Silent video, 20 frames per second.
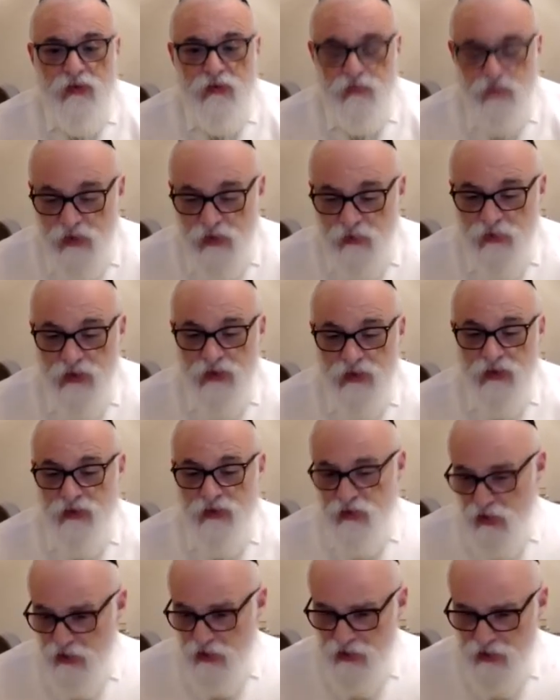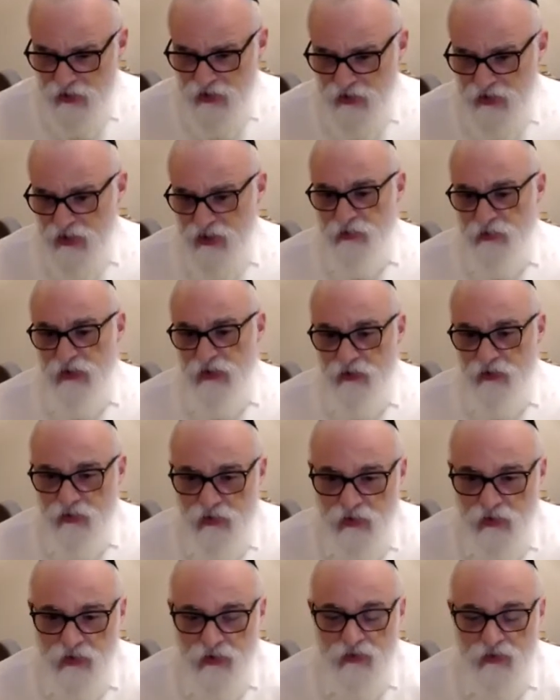Pnimius chitzonius, as explained
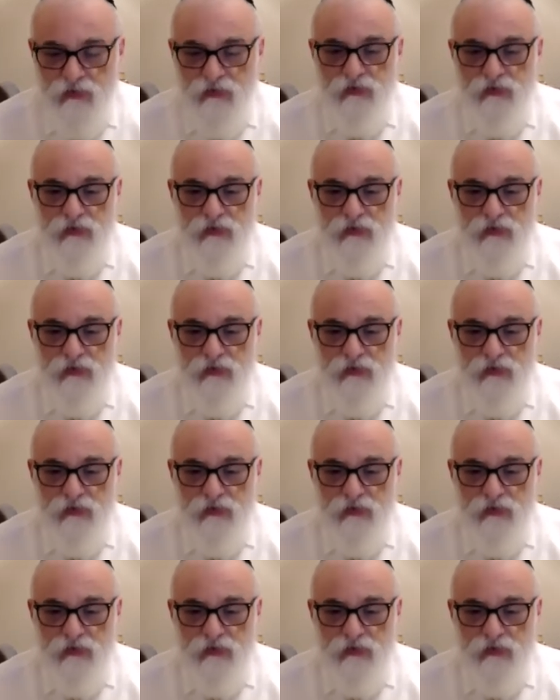earlier,